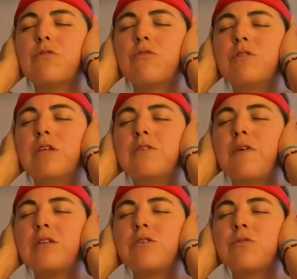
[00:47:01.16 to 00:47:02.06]
through these
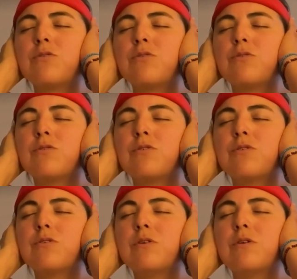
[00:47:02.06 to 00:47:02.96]

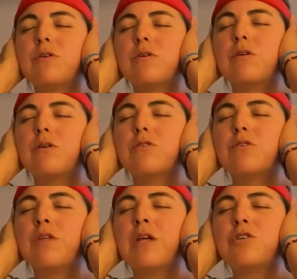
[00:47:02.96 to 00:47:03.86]
vessels,
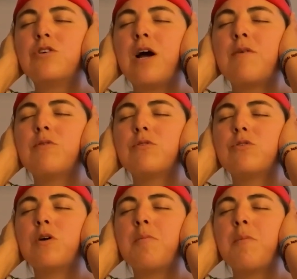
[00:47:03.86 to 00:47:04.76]
to then travel to
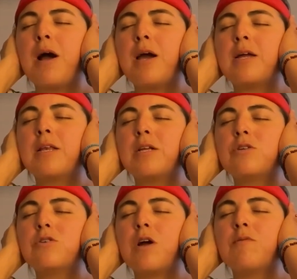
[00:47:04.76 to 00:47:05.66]
our mind and
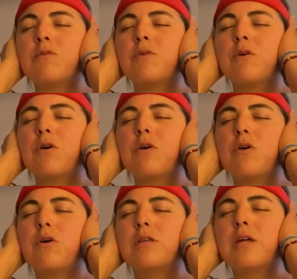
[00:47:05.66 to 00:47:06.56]
travel
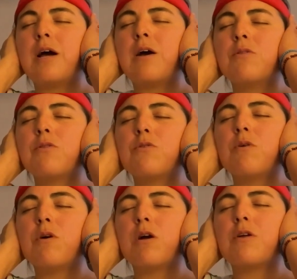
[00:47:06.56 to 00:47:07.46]
down through
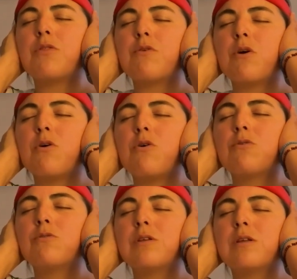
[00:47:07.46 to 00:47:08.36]
our throat,
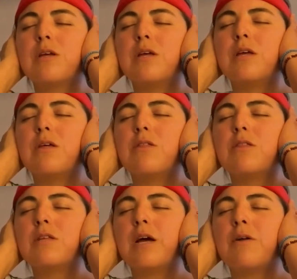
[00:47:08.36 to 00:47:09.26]

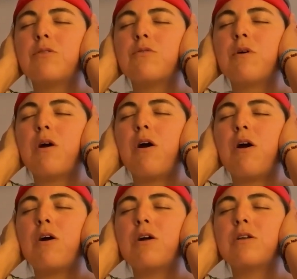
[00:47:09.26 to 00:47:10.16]
down to our
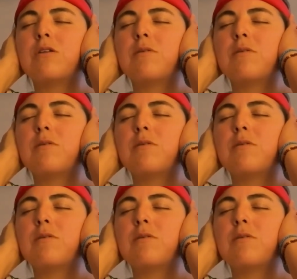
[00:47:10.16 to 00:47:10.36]
heart,